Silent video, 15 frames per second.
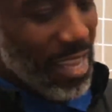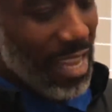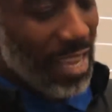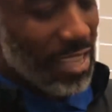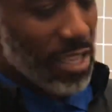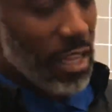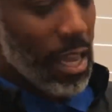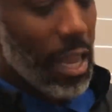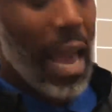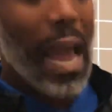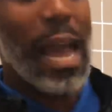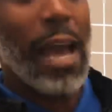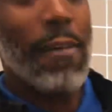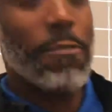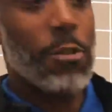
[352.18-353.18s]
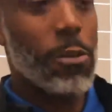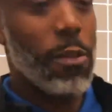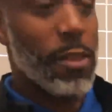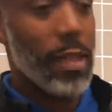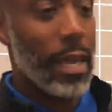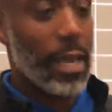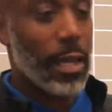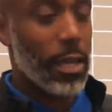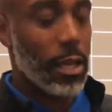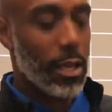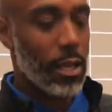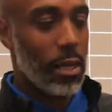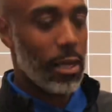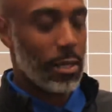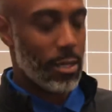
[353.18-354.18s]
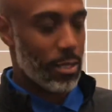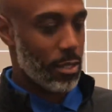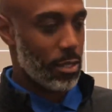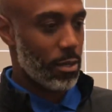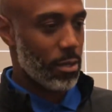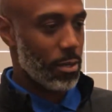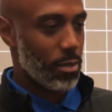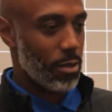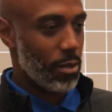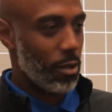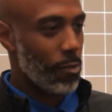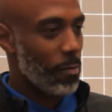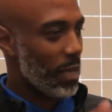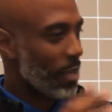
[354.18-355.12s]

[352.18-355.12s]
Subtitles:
Yes, I have to thank, oh my